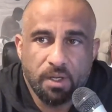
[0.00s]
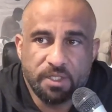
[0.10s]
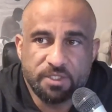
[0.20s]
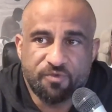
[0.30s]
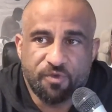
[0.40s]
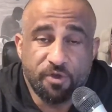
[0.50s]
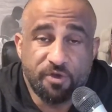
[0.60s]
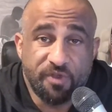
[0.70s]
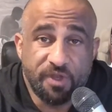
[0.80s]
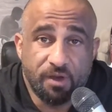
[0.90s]
It's for you to
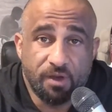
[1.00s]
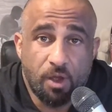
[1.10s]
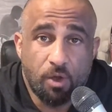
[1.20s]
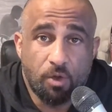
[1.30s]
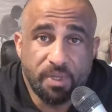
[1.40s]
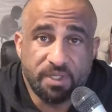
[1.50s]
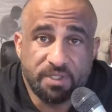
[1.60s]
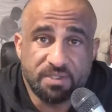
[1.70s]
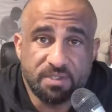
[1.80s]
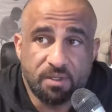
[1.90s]
figure out, because